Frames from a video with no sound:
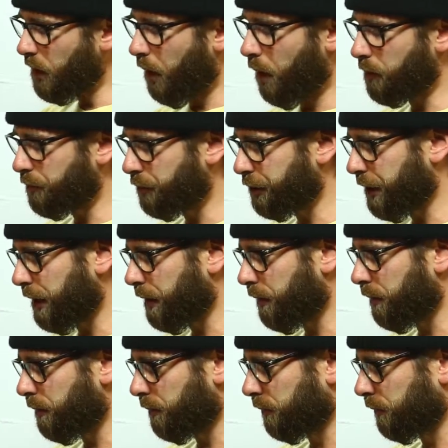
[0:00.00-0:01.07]
auto shade
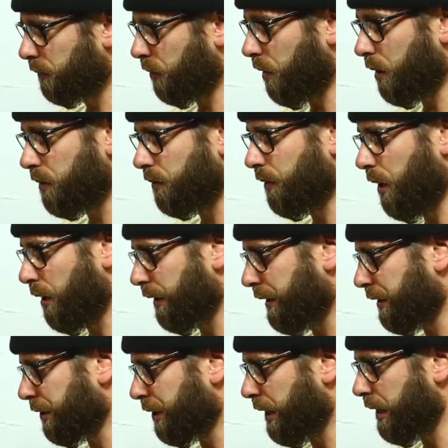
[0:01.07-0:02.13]
or auto
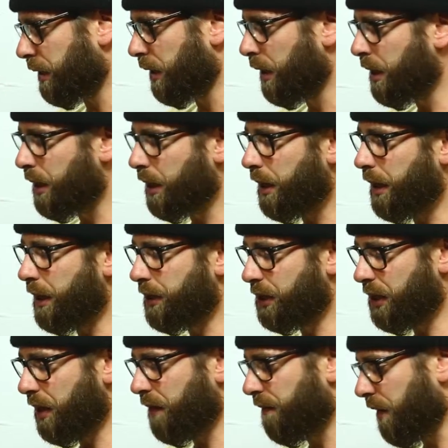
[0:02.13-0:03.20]
darkening shade, it's
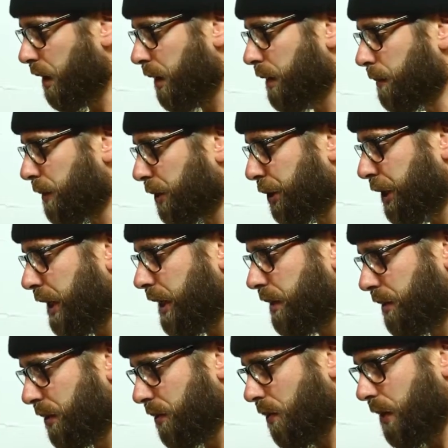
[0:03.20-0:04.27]
a variable
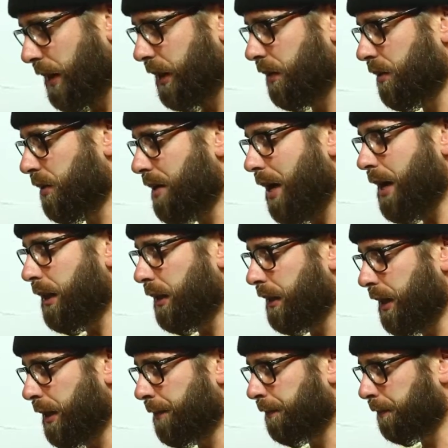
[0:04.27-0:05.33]
shade, so I can dial it
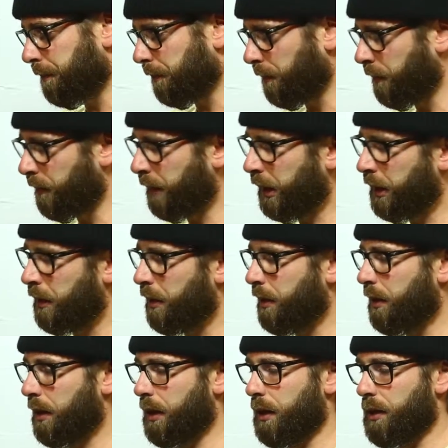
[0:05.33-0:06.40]
in.
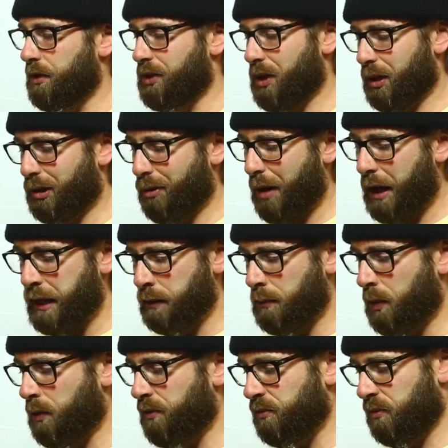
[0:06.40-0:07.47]
It's got a grind
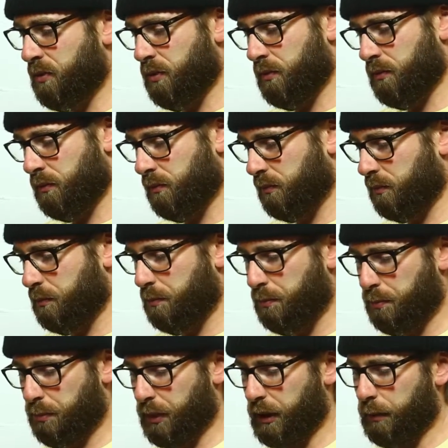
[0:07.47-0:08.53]
mode,
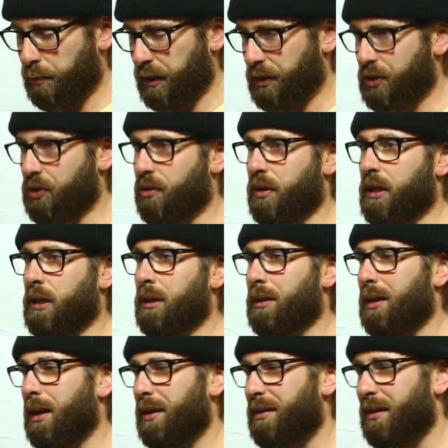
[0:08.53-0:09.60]
pretty big screen.
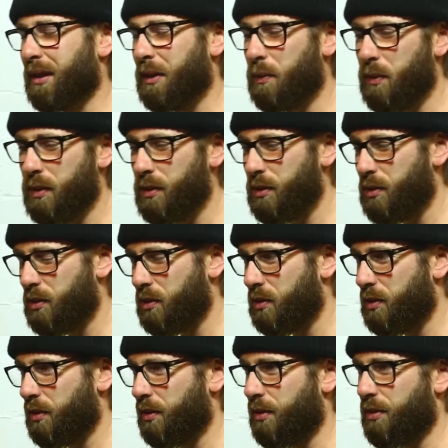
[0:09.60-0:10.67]
I think it
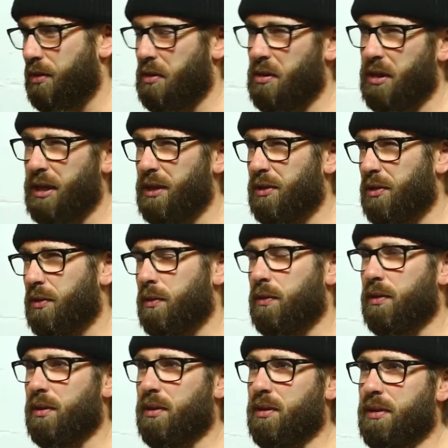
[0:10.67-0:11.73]
was 32
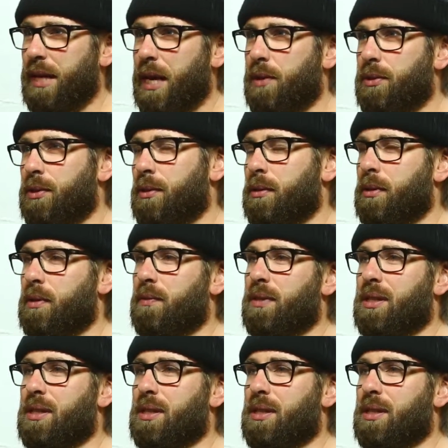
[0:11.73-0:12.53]
thousandths of a